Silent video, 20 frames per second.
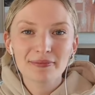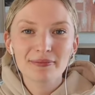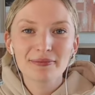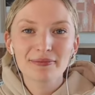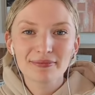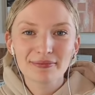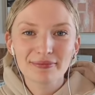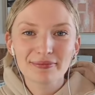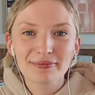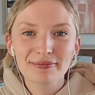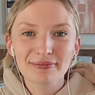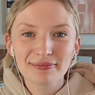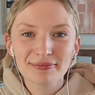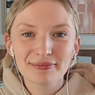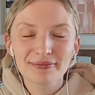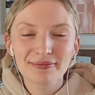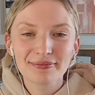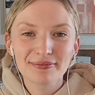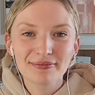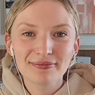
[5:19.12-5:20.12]

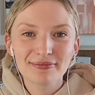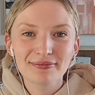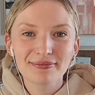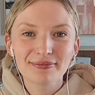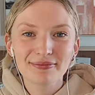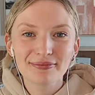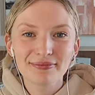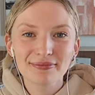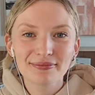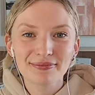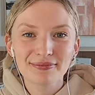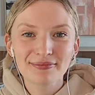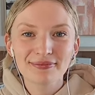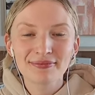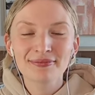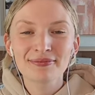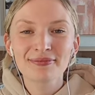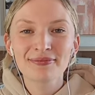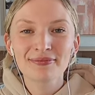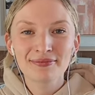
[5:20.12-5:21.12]

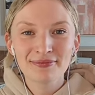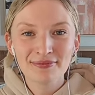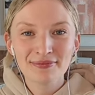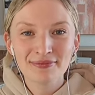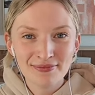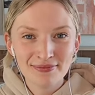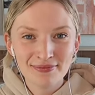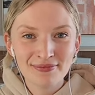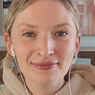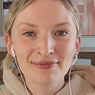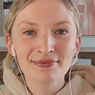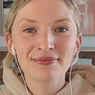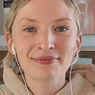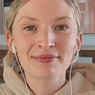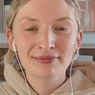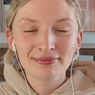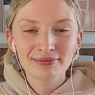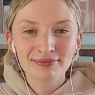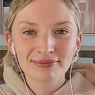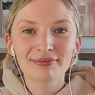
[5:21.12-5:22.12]

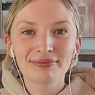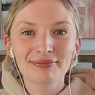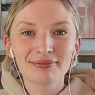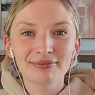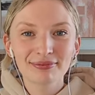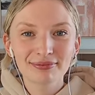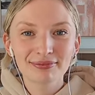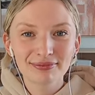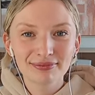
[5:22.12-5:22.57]
No words are spoken by the person on screen.